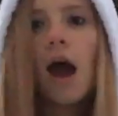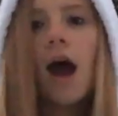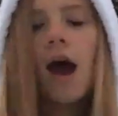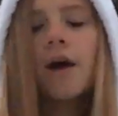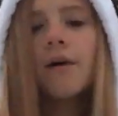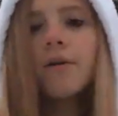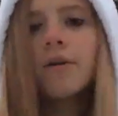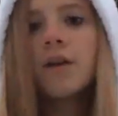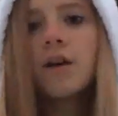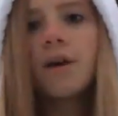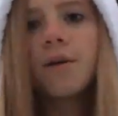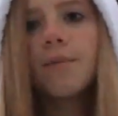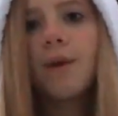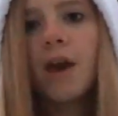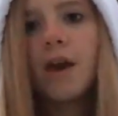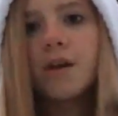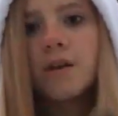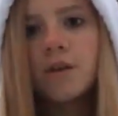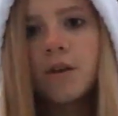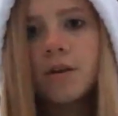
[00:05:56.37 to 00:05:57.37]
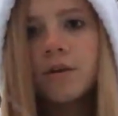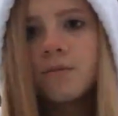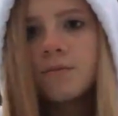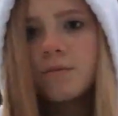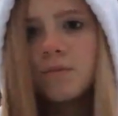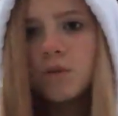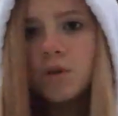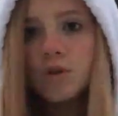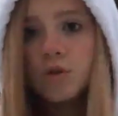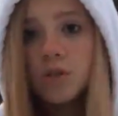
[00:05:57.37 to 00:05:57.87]
I want to make
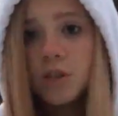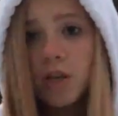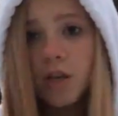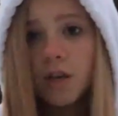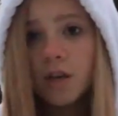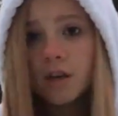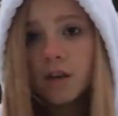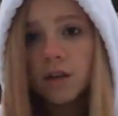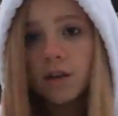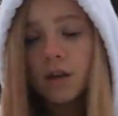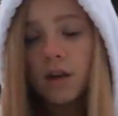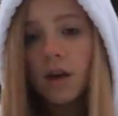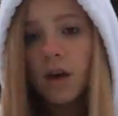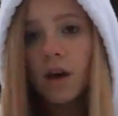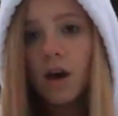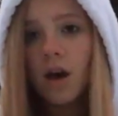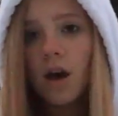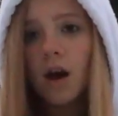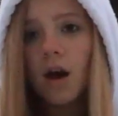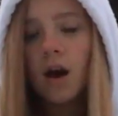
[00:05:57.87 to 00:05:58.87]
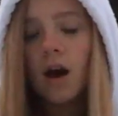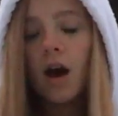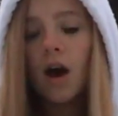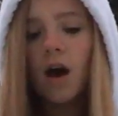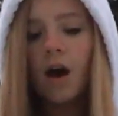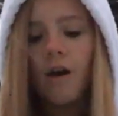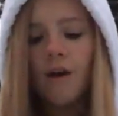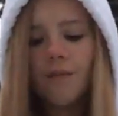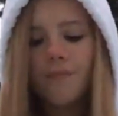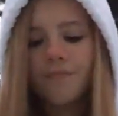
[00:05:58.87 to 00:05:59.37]
music.
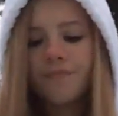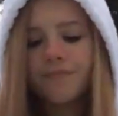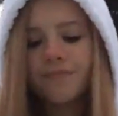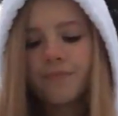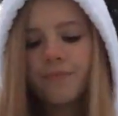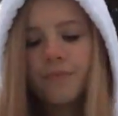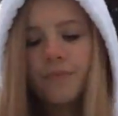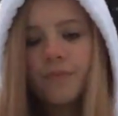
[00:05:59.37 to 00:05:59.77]
I